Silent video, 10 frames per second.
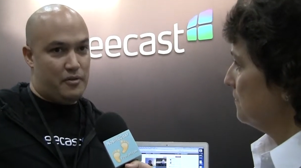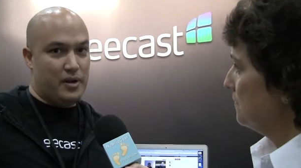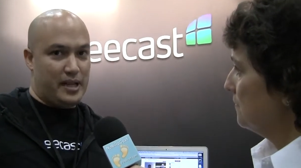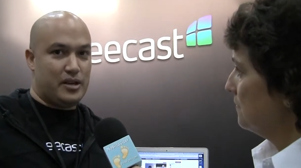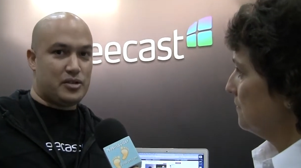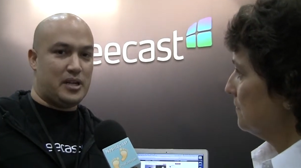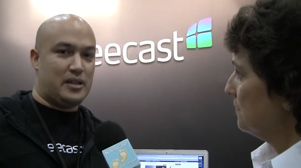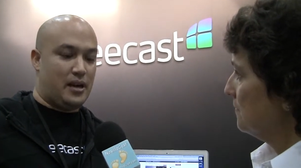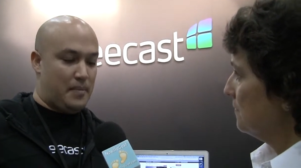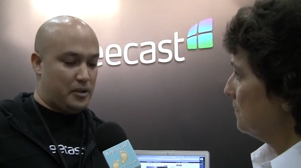Speaker 1: The really interesting
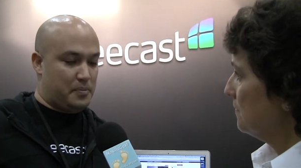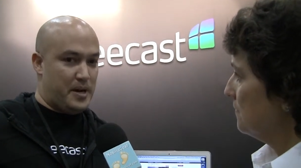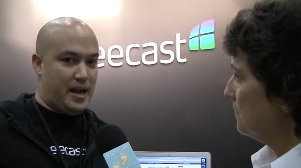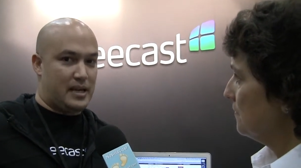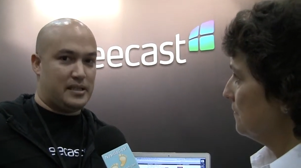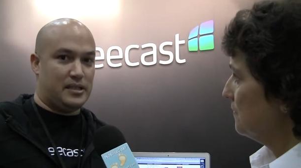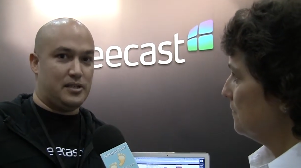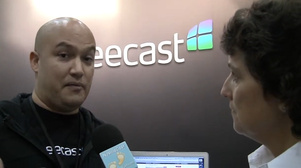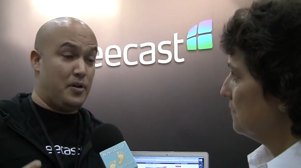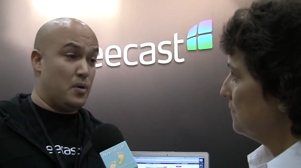thing about Spreecast is
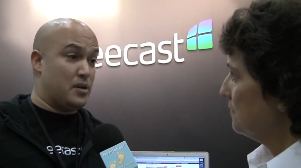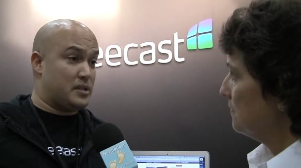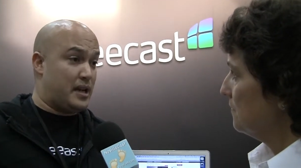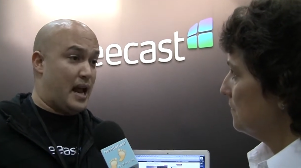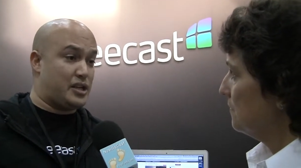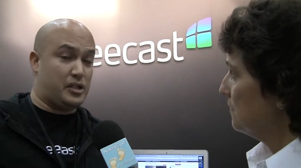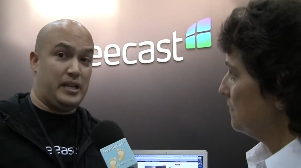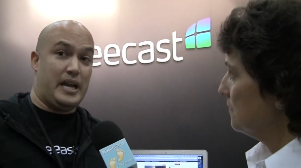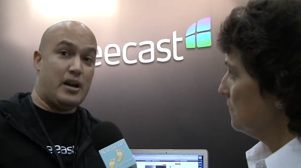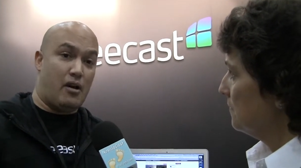the viewers can
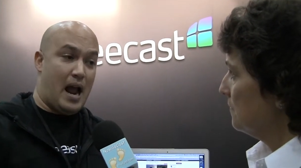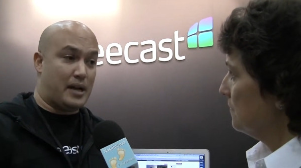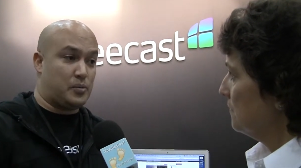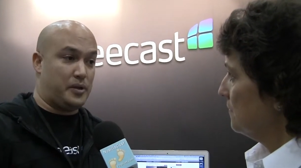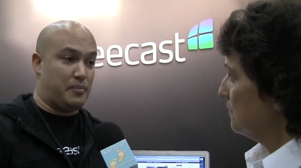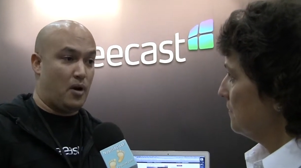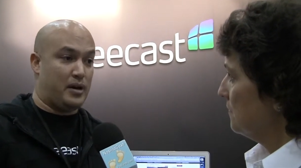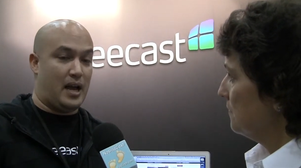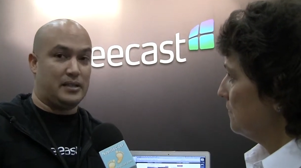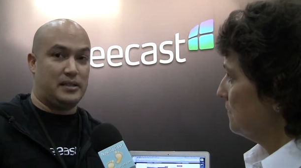actually interact with the
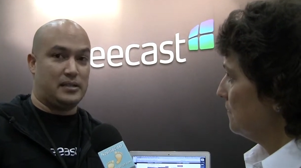broadcast